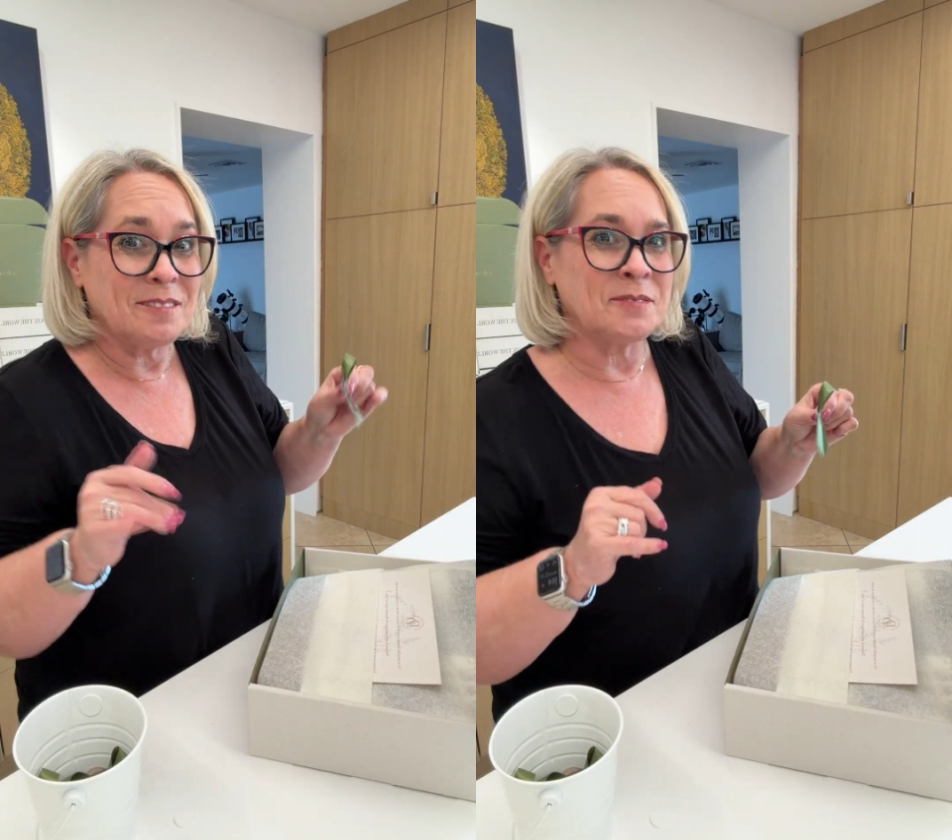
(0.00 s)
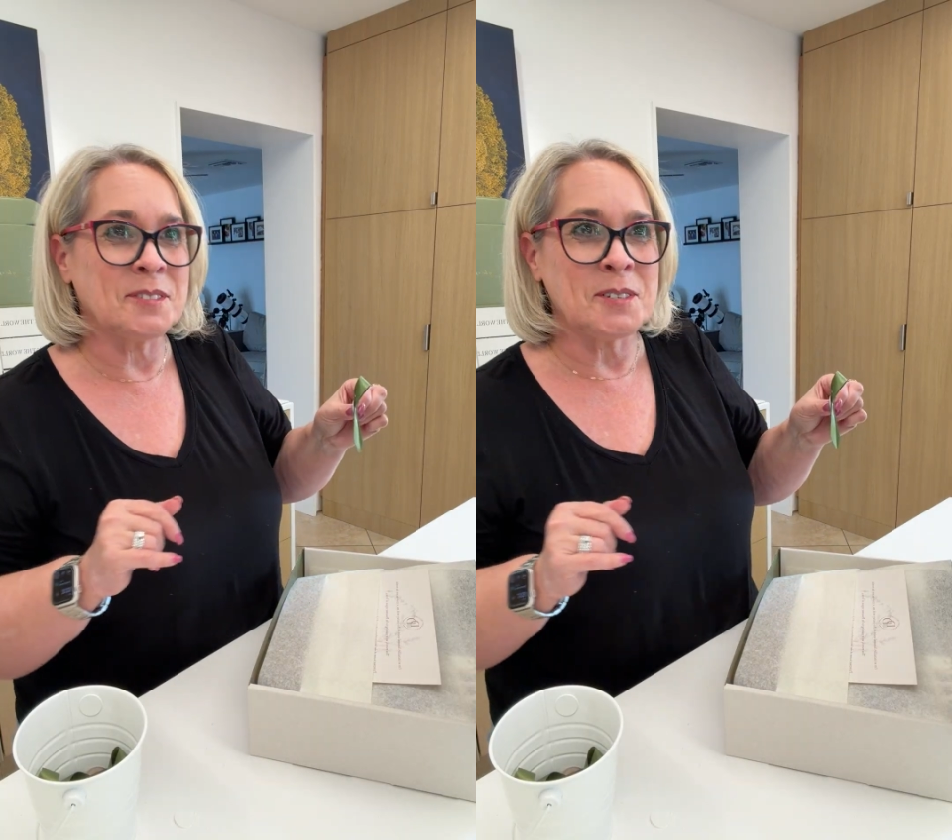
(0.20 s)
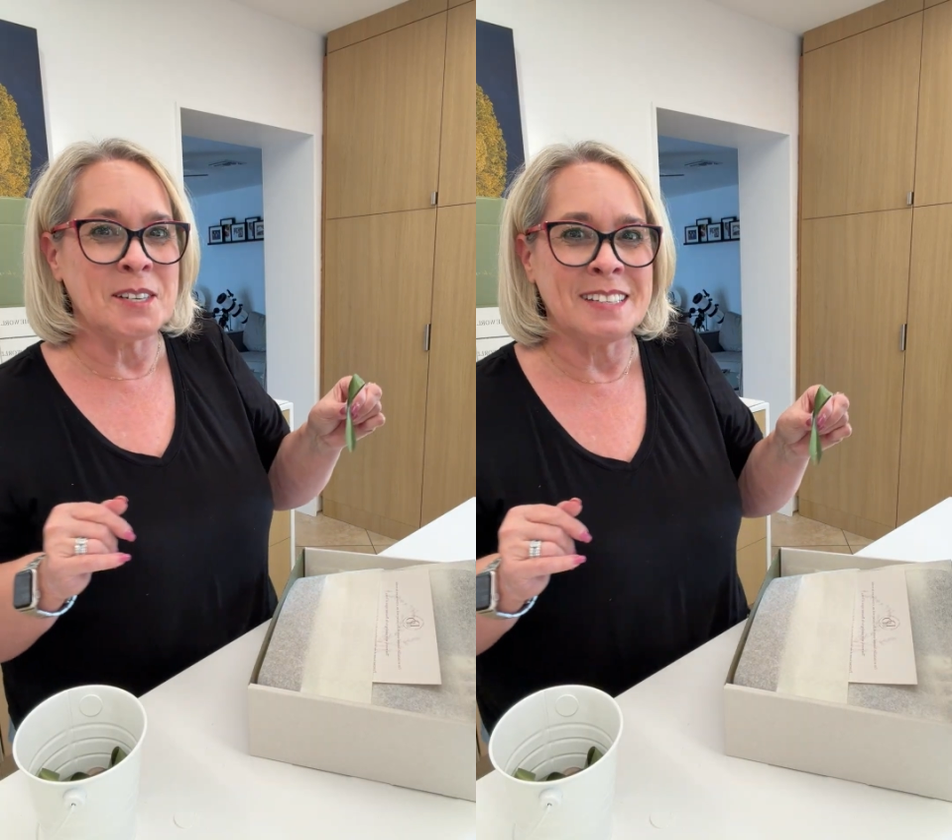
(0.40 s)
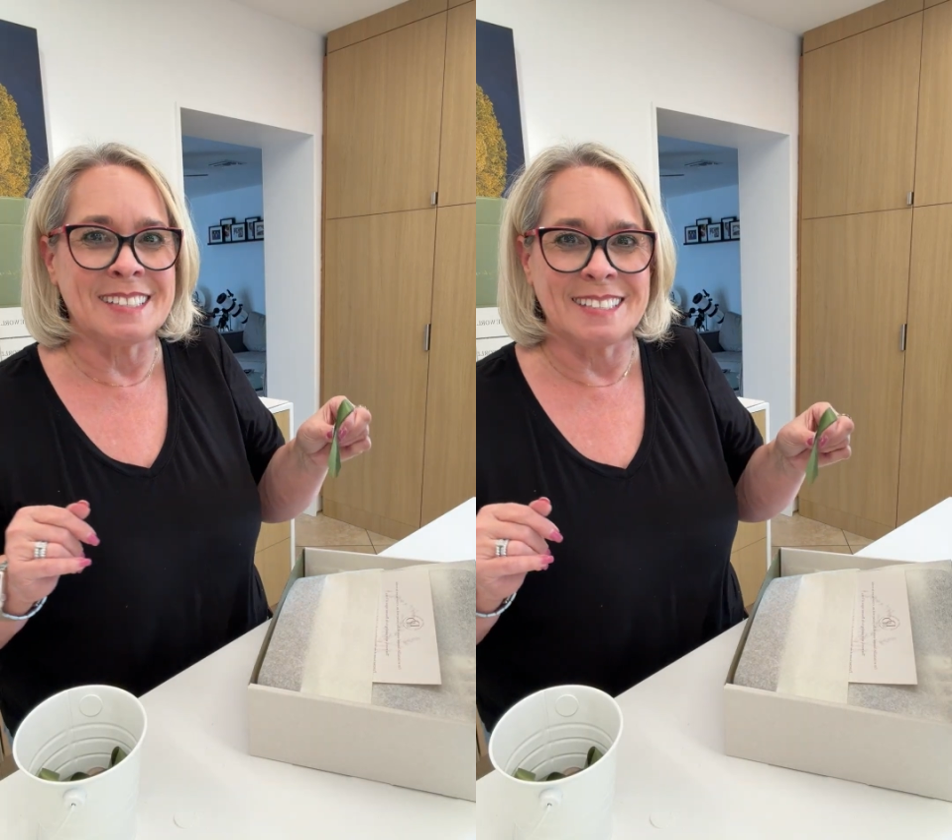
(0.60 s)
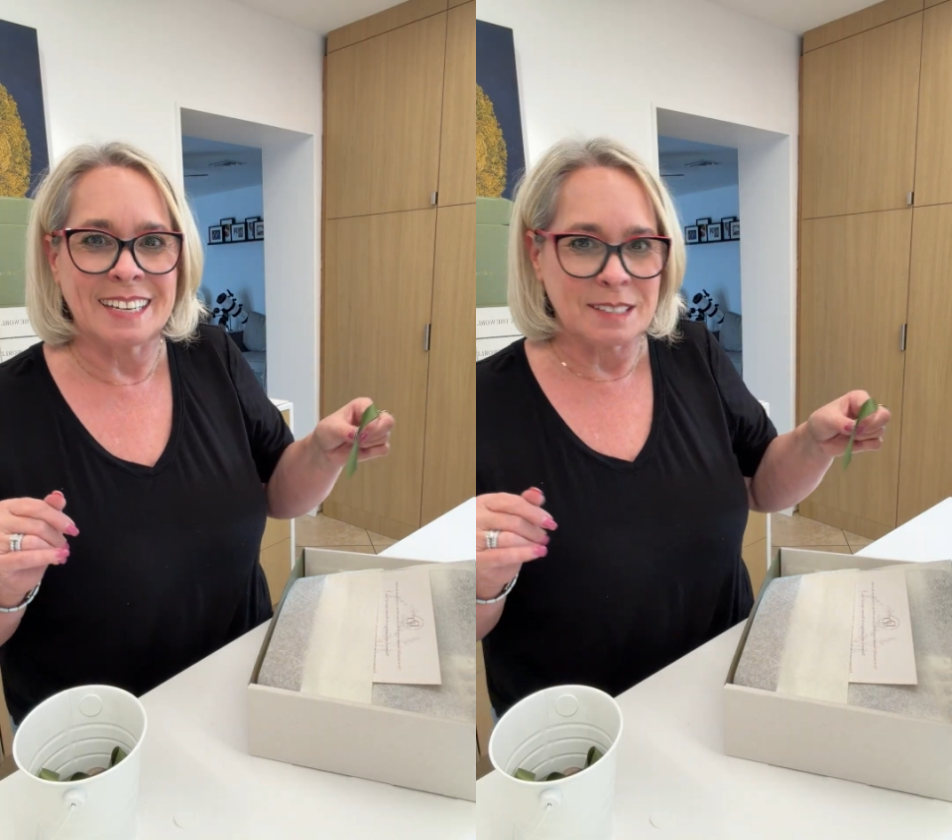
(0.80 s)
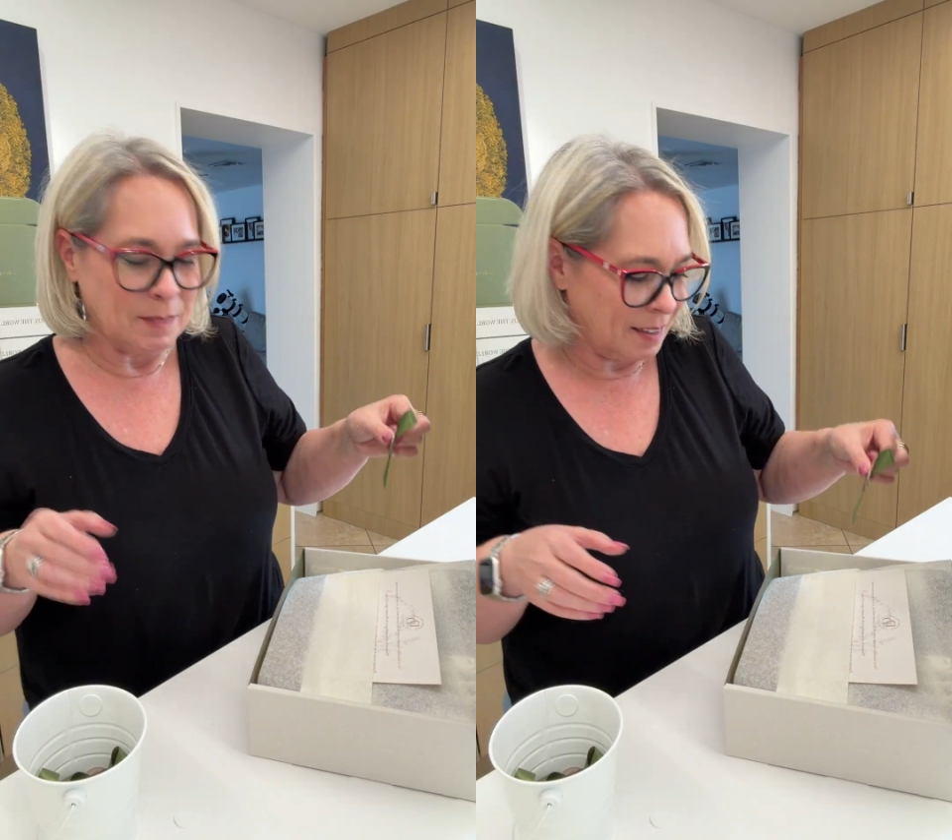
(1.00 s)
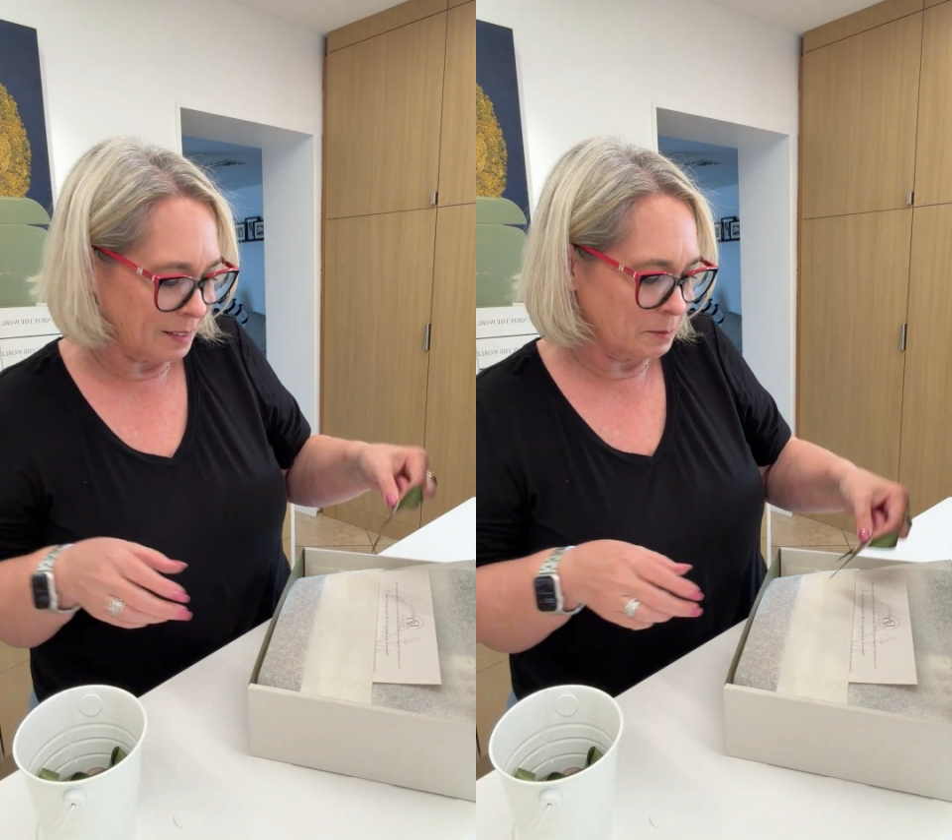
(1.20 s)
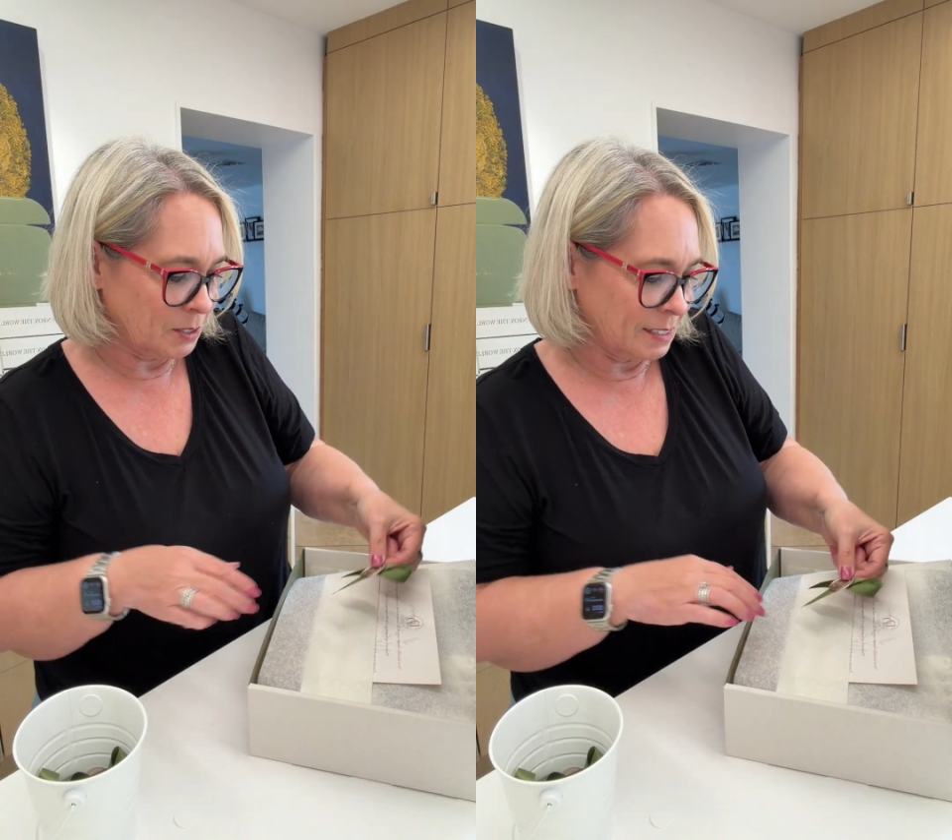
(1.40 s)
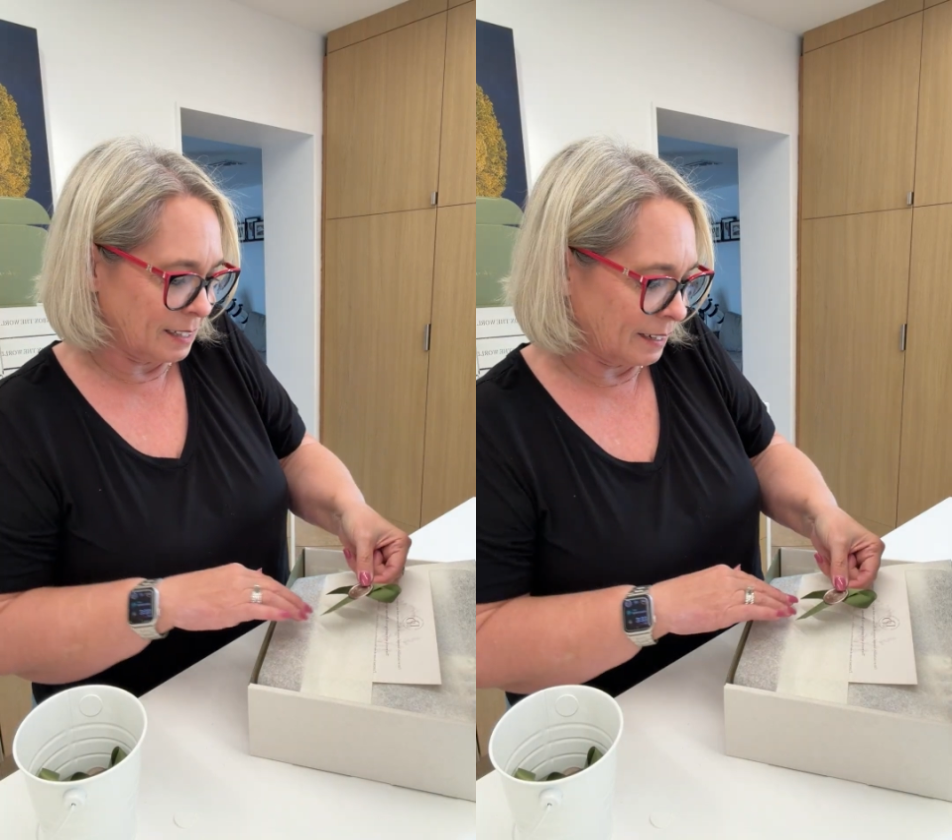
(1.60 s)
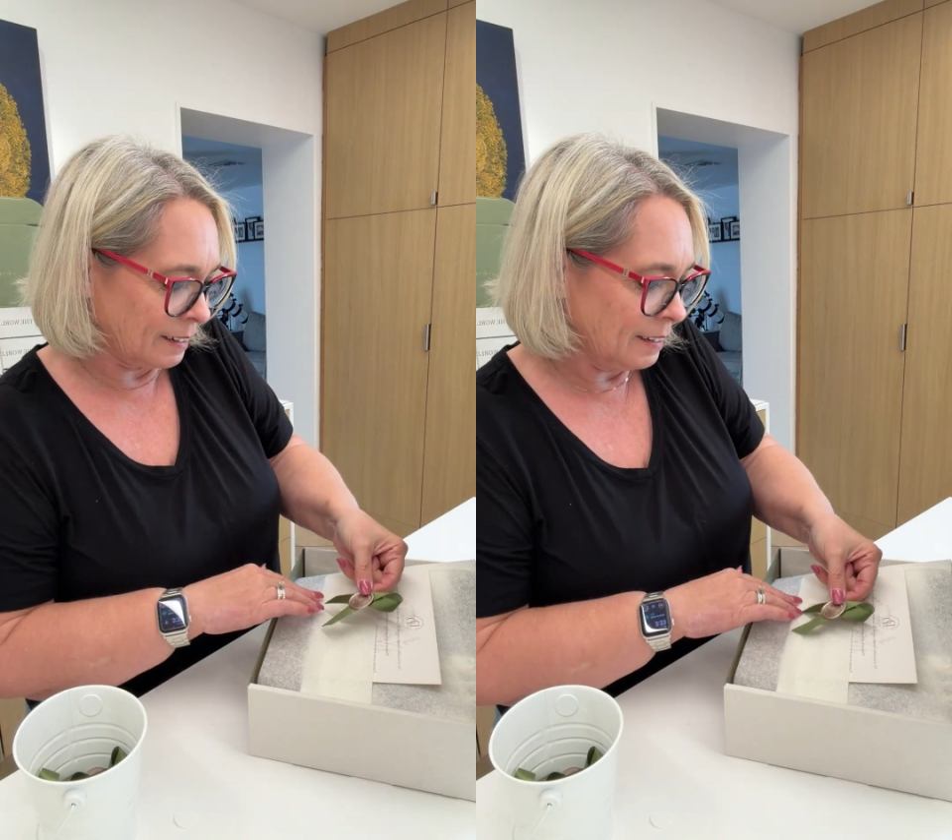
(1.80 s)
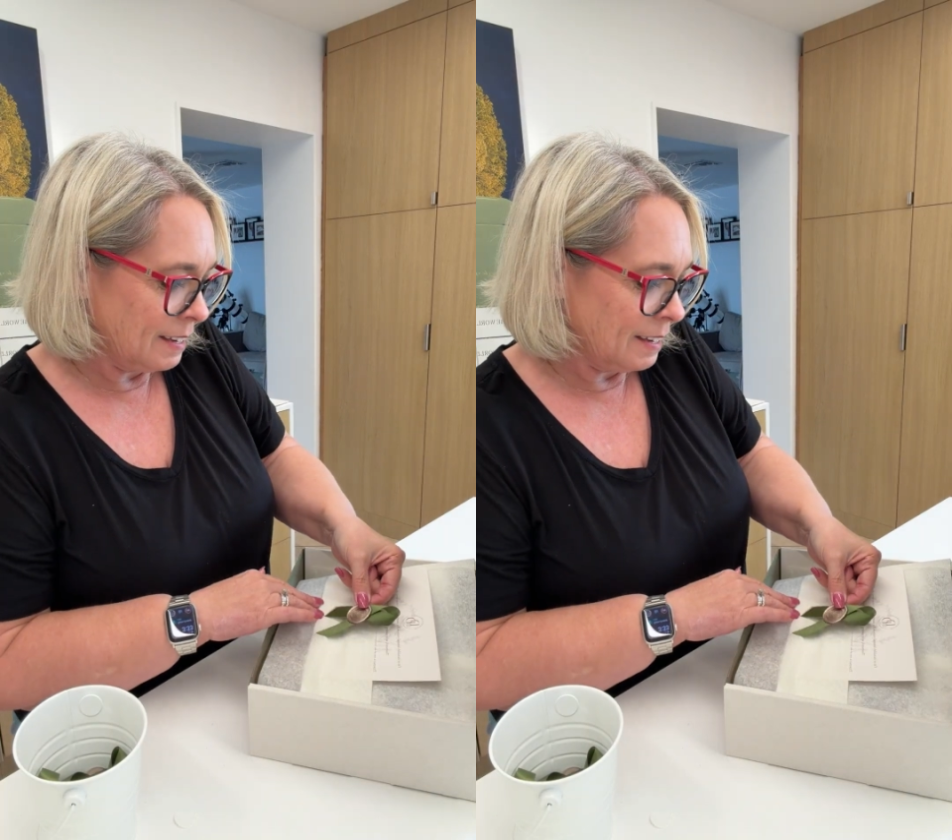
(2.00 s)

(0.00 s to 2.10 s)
for this next month. I'm so excited.